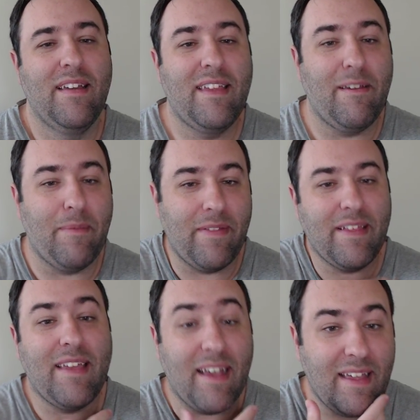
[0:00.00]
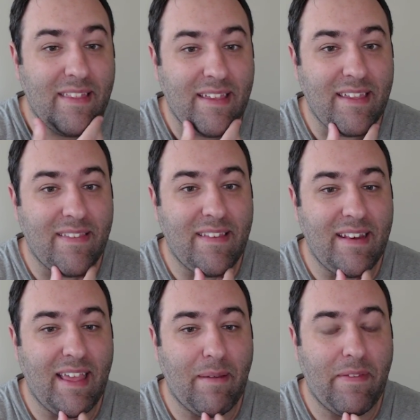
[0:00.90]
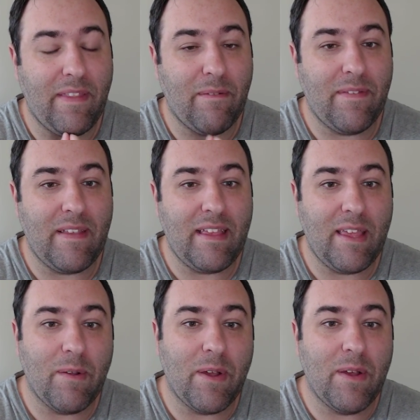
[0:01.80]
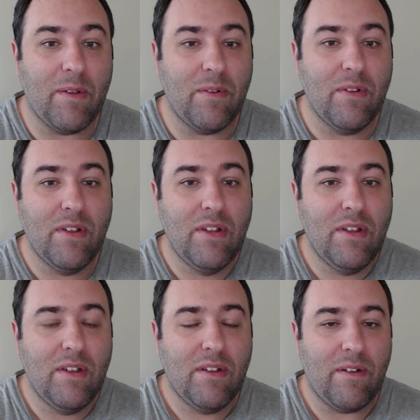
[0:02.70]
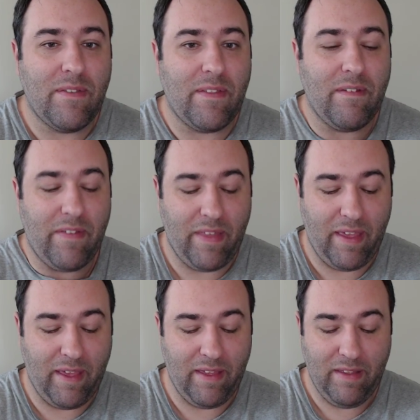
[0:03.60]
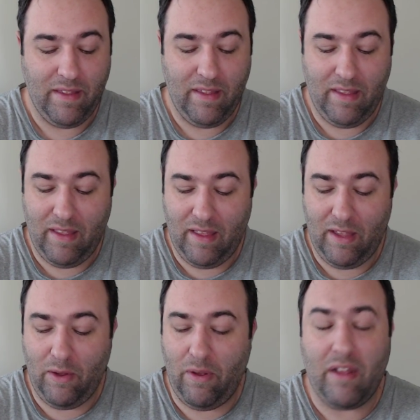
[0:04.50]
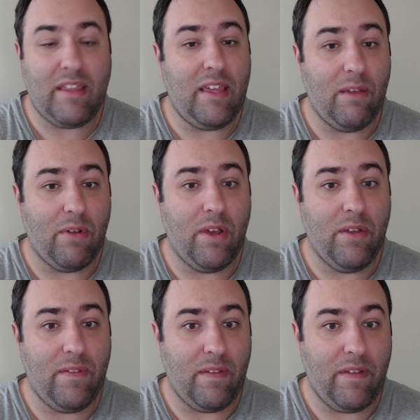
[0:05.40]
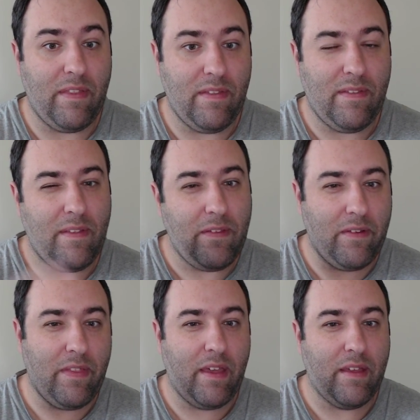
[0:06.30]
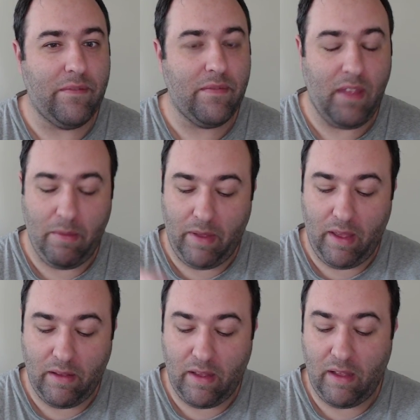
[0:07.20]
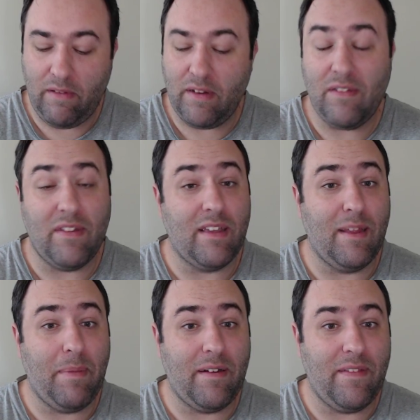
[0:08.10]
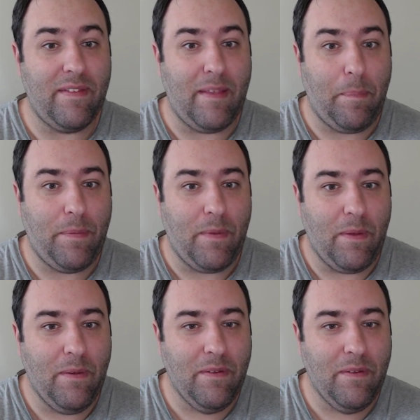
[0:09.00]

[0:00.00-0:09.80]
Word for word: can't remember the, guy, the kid's name. I, I want to say Kiro or something like that. Oh, Akira, something like, something like that. Anyway, I, I wanted to look it up after this episode.